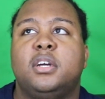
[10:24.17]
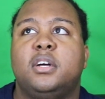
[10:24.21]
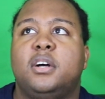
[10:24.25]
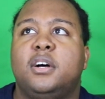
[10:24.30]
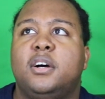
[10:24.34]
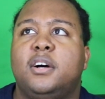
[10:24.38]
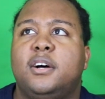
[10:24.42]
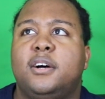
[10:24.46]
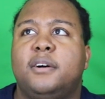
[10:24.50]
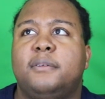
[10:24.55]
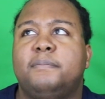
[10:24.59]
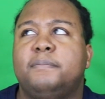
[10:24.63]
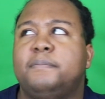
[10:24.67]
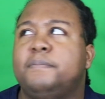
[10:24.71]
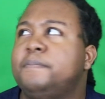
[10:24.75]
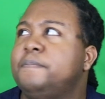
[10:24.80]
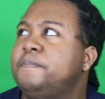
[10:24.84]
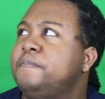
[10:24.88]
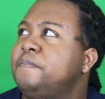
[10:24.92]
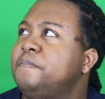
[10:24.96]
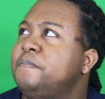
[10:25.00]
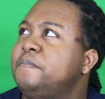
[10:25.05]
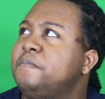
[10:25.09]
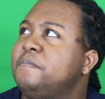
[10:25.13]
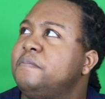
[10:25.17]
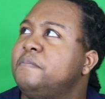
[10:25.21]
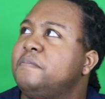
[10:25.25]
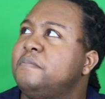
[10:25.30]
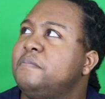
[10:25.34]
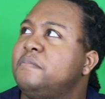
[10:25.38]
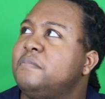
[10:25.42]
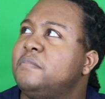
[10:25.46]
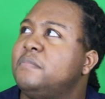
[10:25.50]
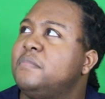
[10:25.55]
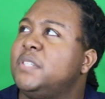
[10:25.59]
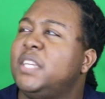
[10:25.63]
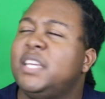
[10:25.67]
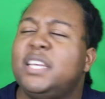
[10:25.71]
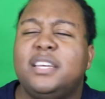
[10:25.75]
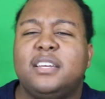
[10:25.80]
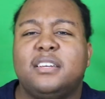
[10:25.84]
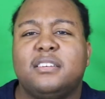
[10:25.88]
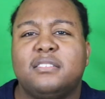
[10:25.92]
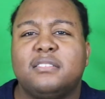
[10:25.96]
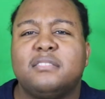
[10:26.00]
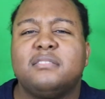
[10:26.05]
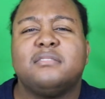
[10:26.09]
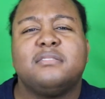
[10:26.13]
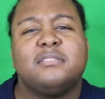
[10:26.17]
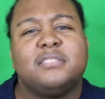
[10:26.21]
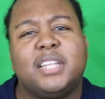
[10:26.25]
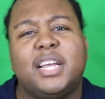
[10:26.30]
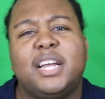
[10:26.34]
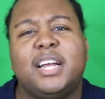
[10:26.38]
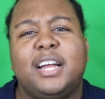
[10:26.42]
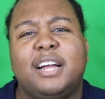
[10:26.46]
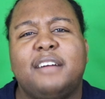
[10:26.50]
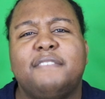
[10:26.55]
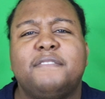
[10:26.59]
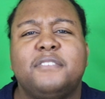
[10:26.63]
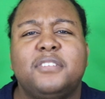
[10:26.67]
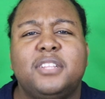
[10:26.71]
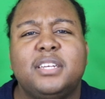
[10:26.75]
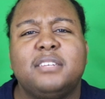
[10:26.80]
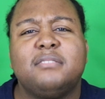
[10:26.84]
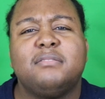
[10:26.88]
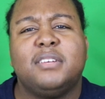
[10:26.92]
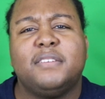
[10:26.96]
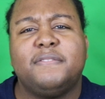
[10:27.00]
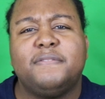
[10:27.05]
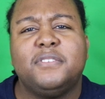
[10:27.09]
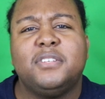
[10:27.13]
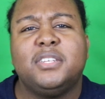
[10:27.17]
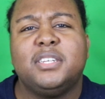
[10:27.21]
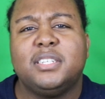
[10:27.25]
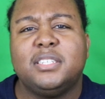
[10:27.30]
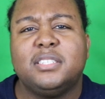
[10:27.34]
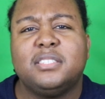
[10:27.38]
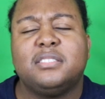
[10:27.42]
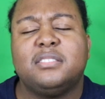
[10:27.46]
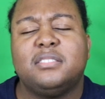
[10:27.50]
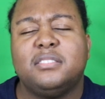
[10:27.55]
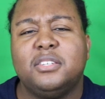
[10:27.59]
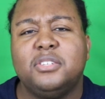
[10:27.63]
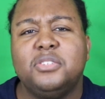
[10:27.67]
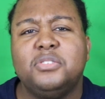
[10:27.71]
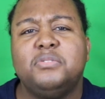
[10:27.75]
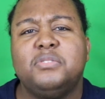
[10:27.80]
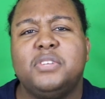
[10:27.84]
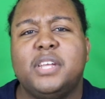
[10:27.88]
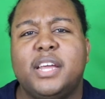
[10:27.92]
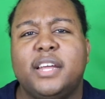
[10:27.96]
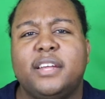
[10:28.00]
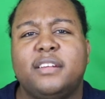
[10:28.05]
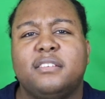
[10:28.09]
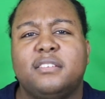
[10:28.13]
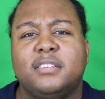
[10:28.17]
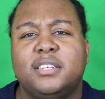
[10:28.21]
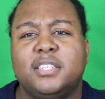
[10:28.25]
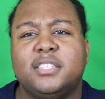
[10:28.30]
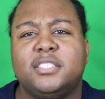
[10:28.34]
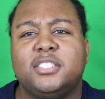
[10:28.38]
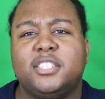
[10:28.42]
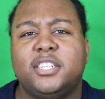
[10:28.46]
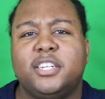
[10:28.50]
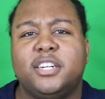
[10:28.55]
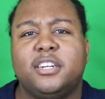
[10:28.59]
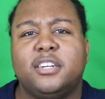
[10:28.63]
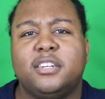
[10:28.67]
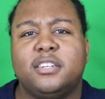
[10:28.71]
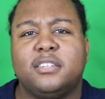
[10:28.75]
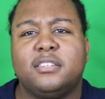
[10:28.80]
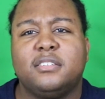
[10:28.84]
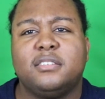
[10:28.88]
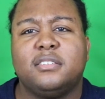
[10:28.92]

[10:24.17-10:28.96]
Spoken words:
I feel like it's the New Day this year.